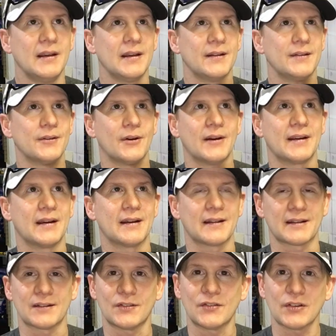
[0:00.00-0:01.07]
And so I got
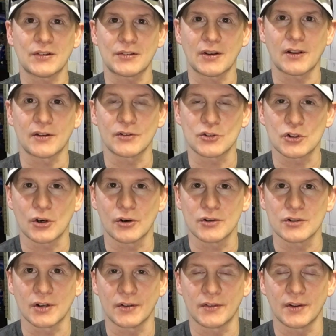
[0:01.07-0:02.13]
like a $6
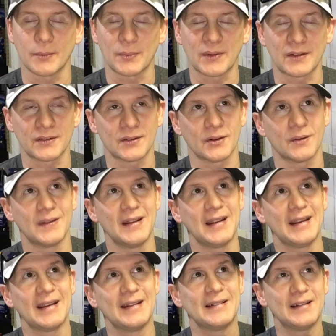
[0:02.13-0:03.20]
charge on something. So
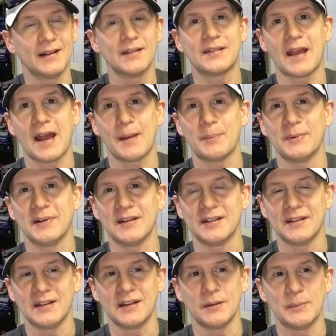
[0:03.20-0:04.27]
it does happen and
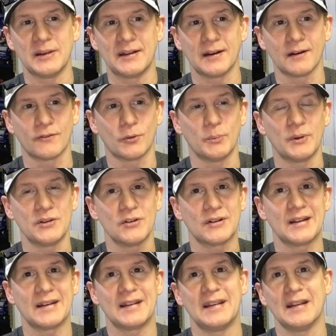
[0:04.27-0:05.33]
you need to be careful, but you're
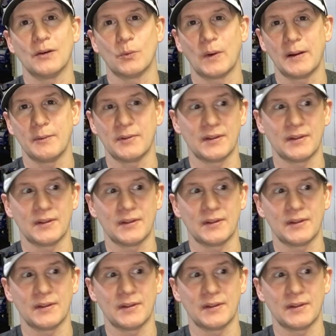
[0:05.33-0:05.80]
going to get away with